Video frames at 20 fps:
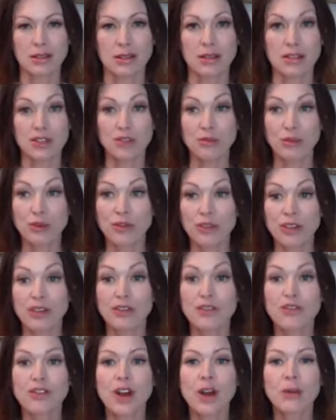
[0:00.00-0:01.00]
So moving
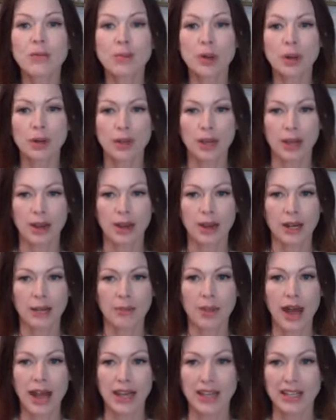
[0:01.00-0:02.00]
from polarity
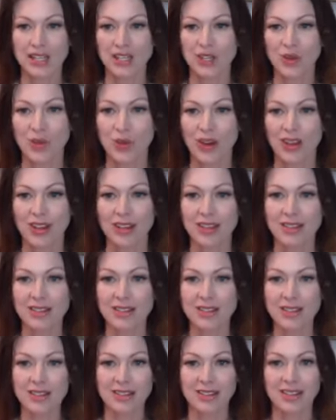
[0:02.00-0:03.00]
back into
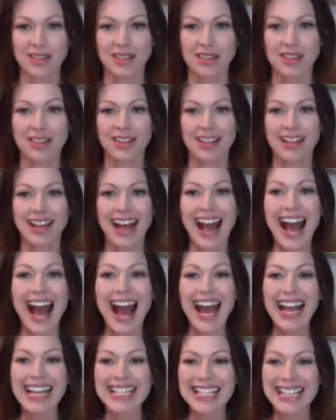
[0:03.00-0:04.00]
oneness.
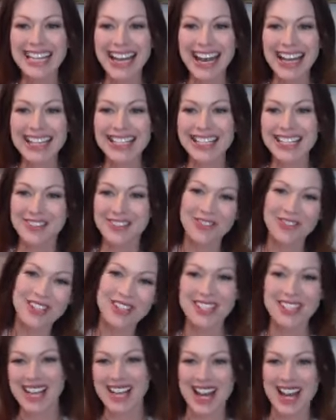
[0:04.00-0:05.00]
Hi, Tia. I see a
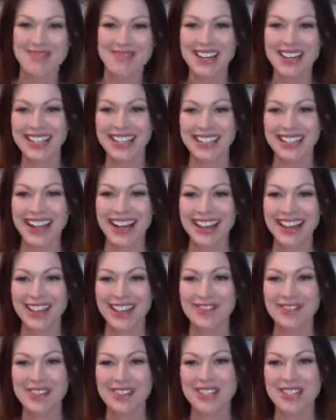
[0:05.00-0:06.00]
first timer here. I
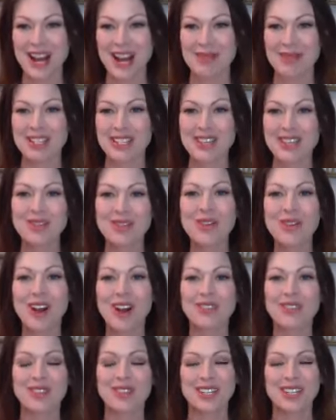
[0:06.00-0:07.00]
love first timers. If you
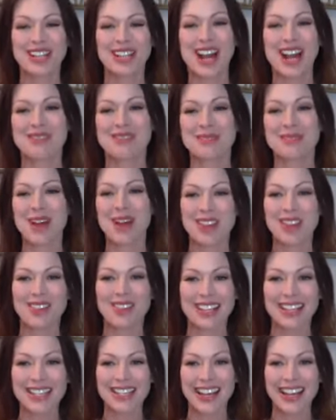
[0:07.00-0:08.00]
are a first timer, by the
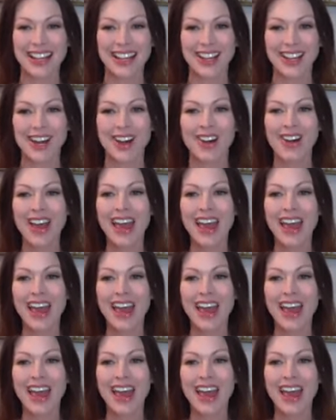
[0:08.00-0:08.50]
way, say hello.